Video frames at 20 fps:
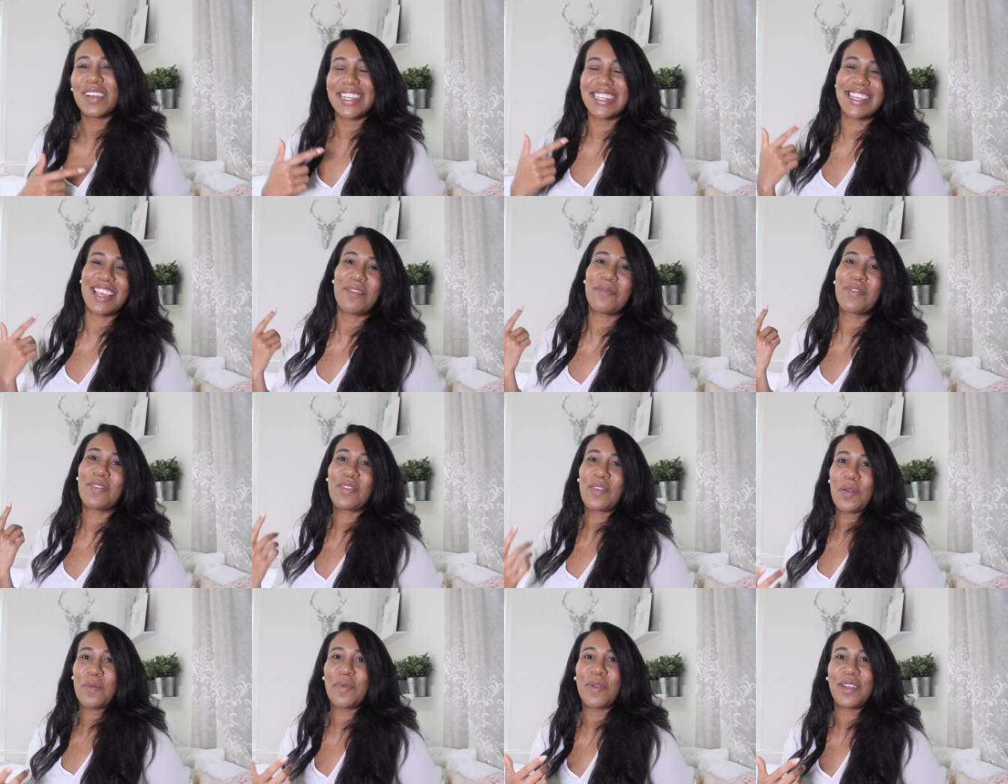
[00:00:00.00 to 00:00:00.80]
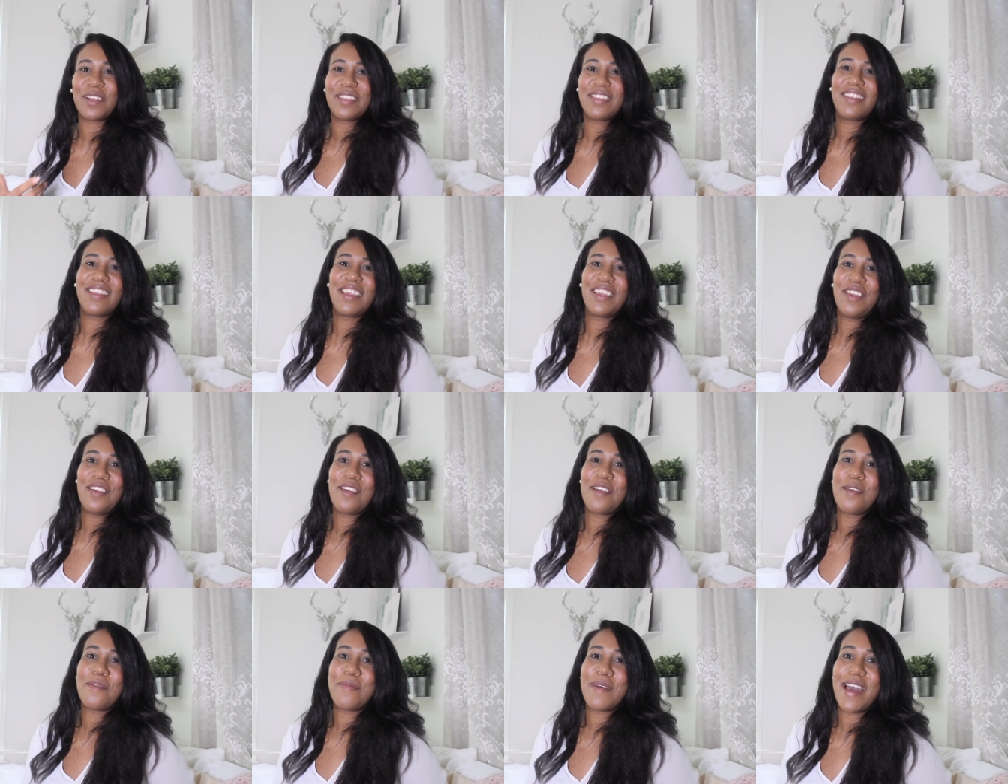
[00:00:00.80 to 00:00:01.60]
which I'm super
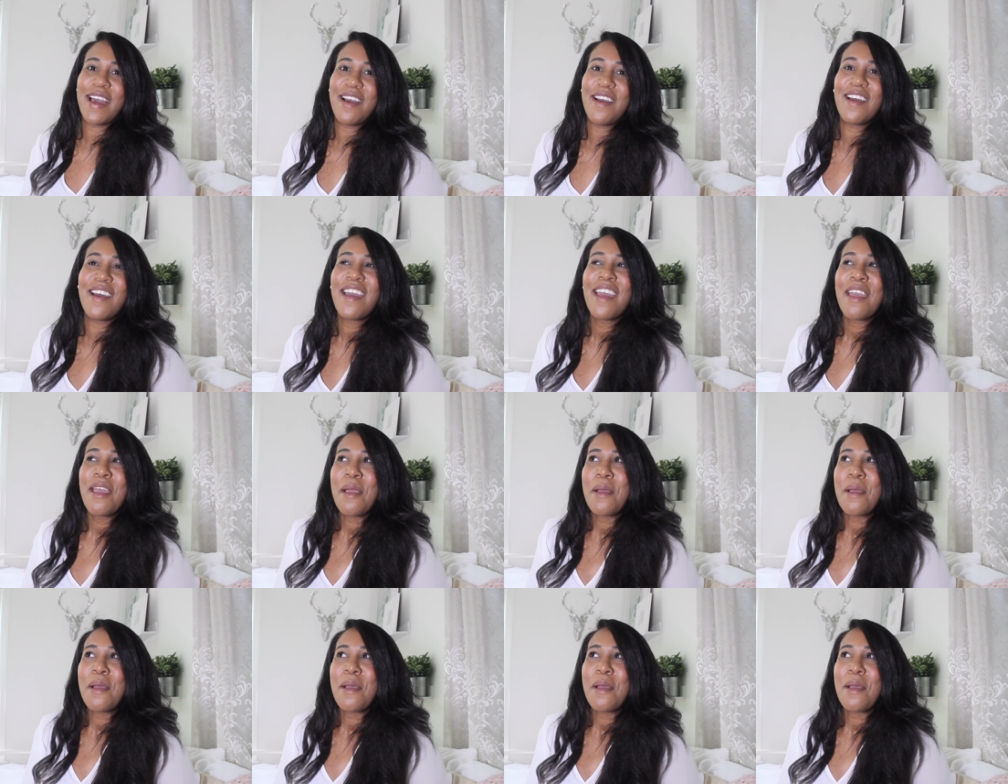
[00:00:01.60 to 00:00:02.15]
insecure about,